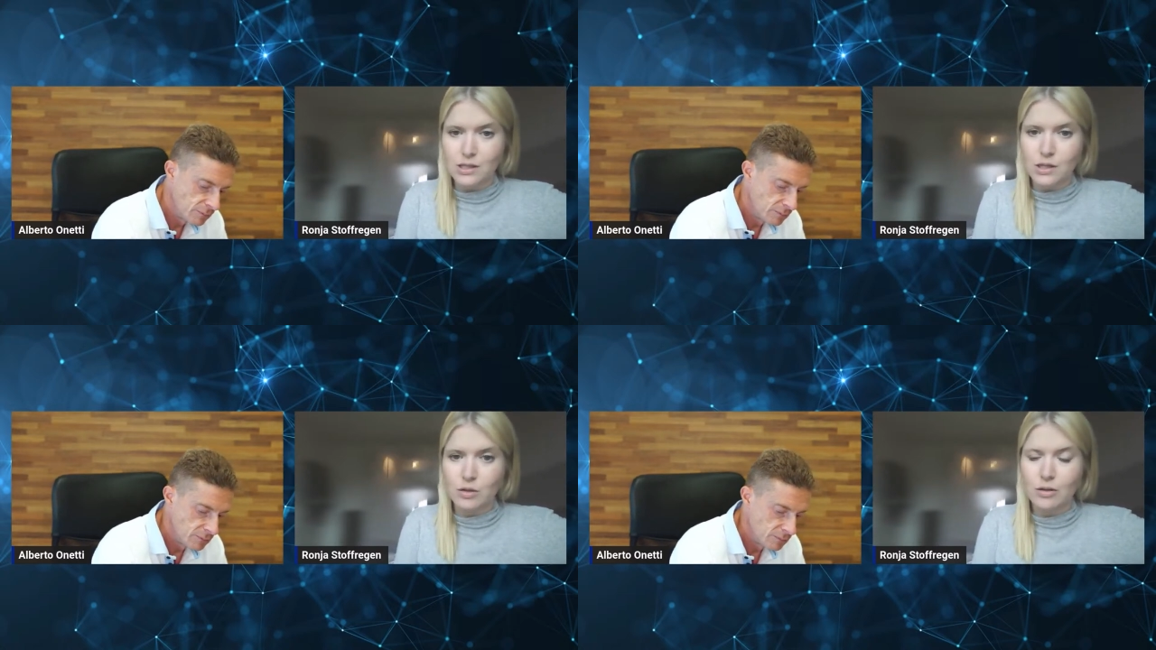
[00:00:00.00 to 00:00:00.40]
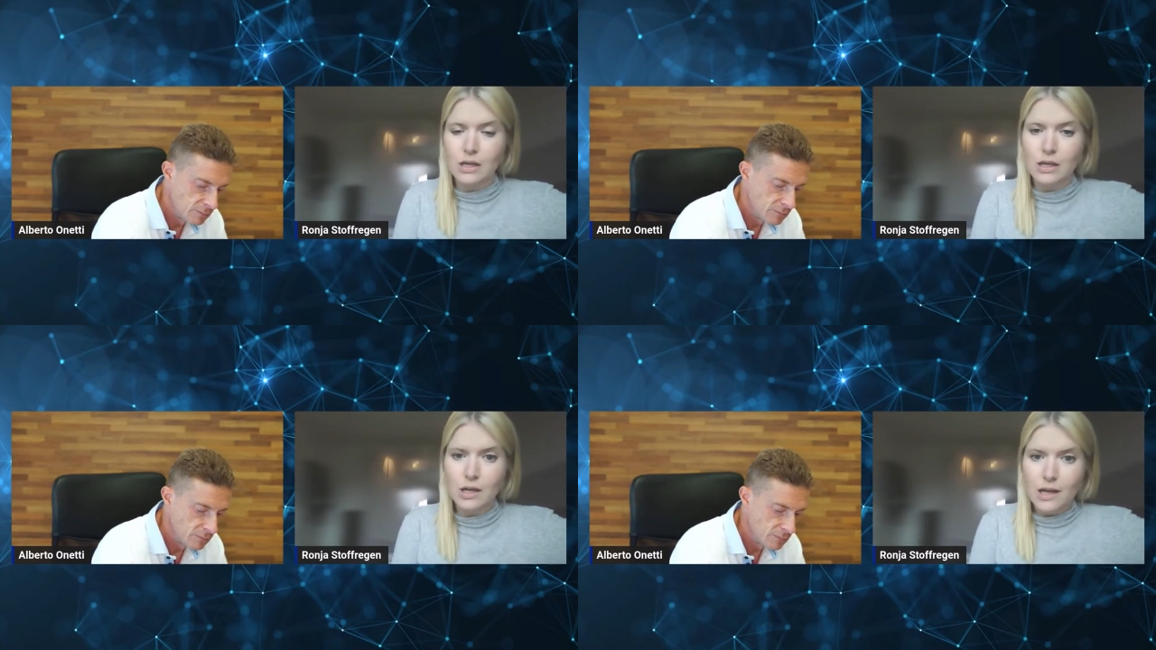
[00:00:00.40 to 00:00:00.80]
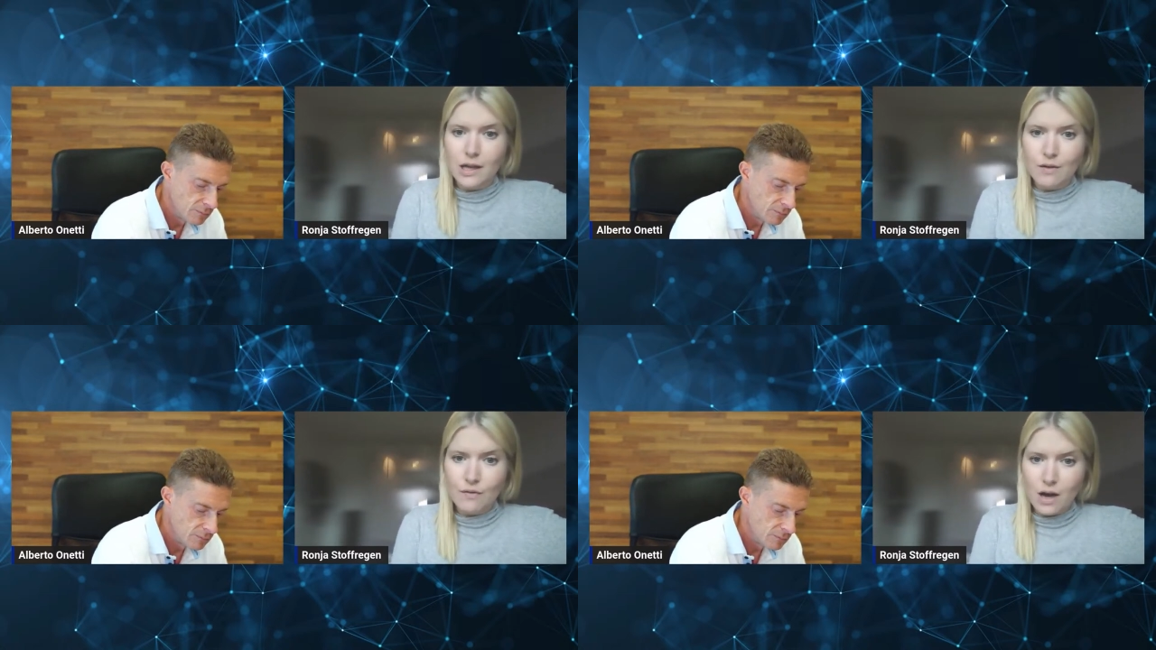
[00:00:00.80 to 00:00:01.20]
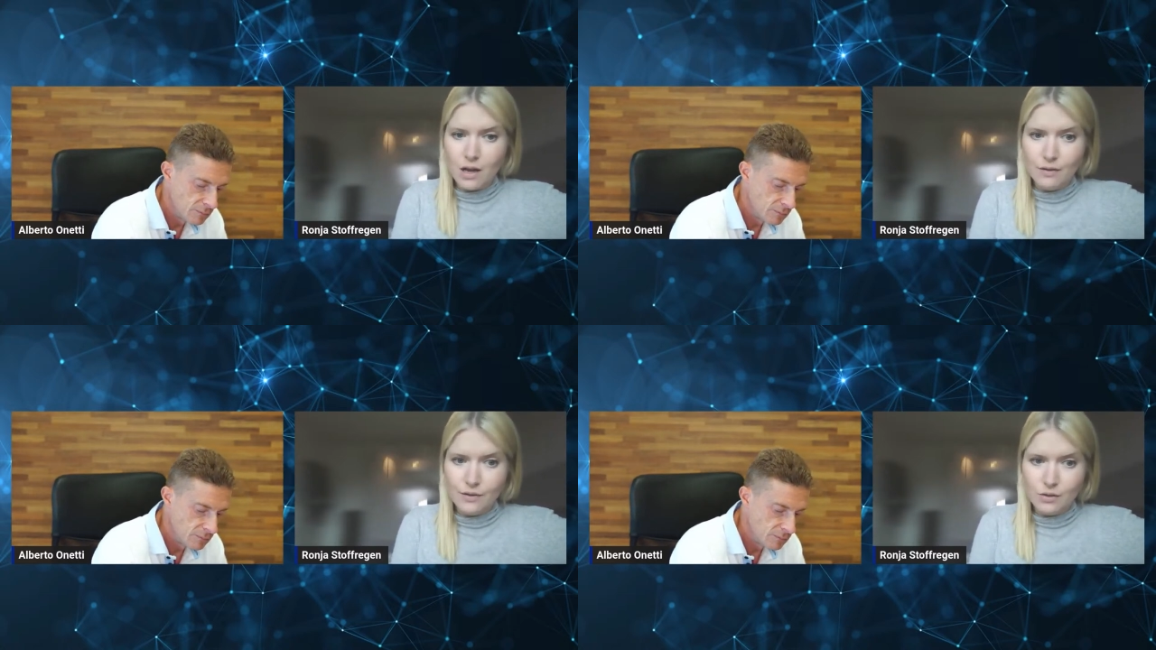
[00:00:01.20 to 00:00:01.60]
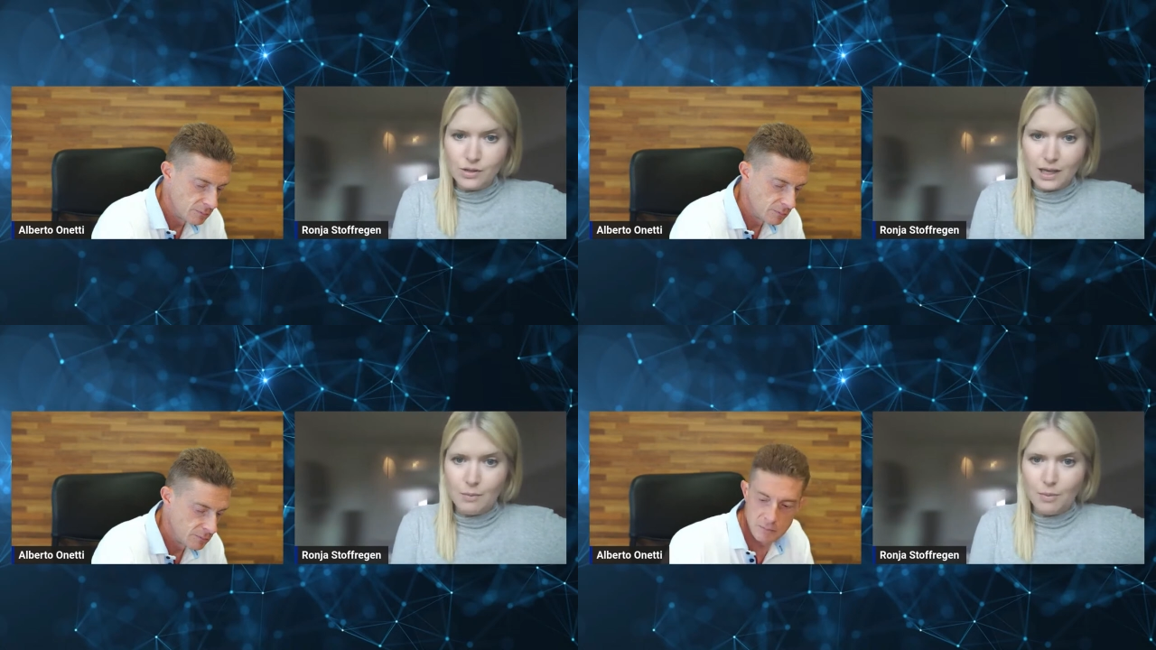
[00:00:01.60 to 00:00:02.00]
Speaker 1: And so if all of
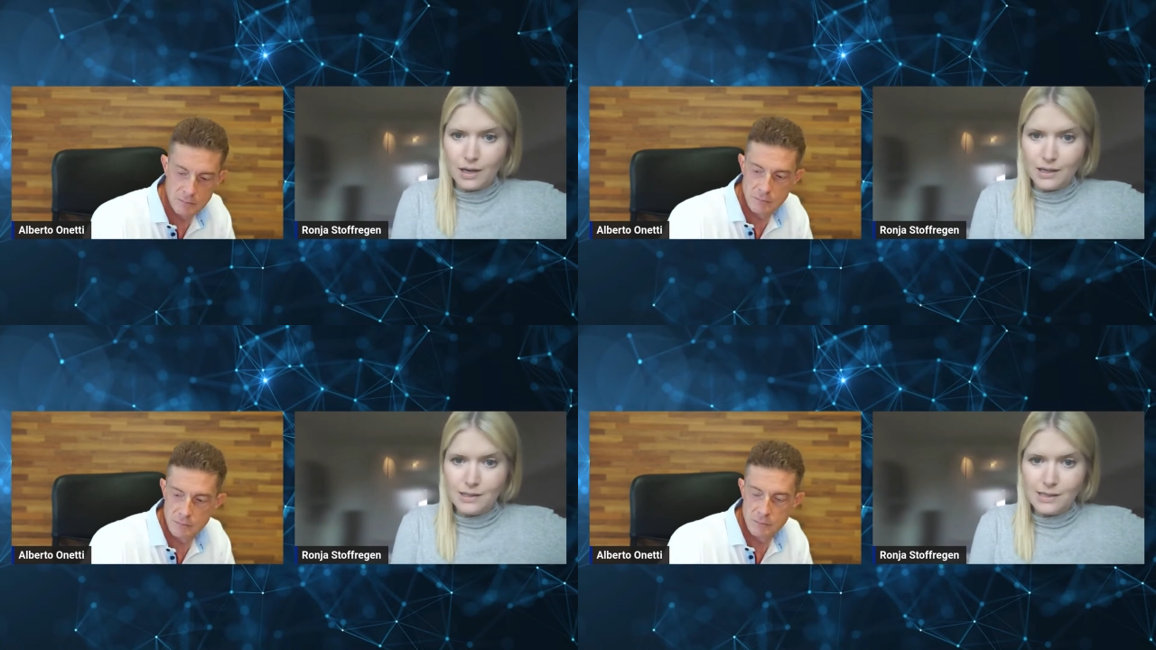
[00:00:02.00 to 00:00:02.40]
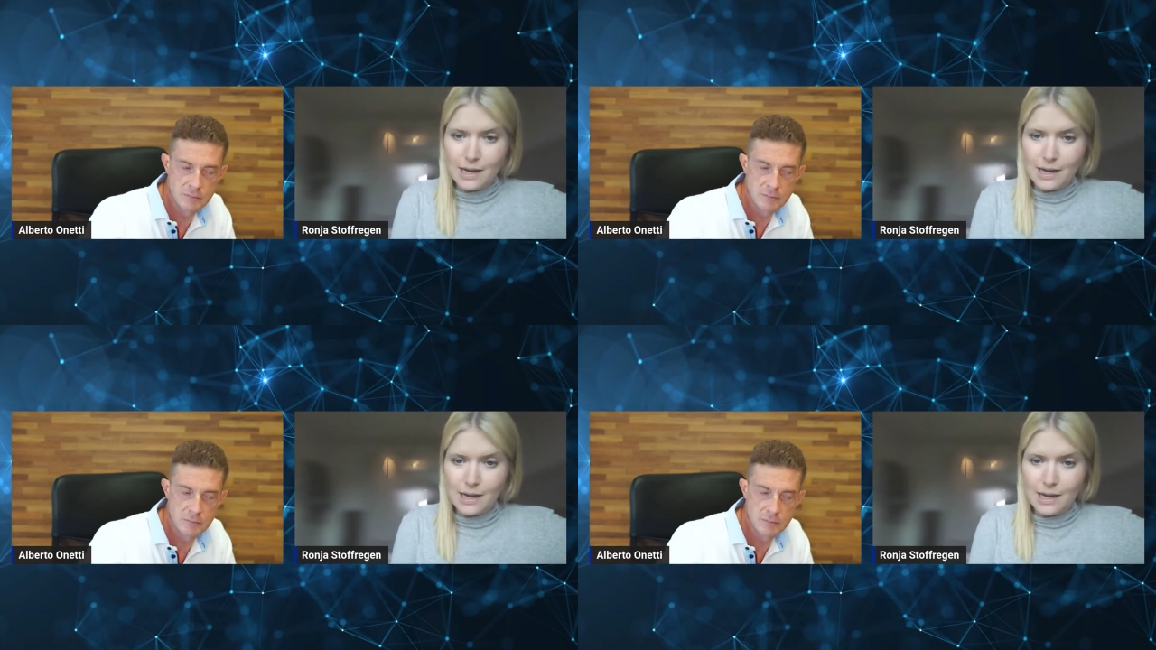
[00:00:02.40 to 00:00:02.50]
those KPIs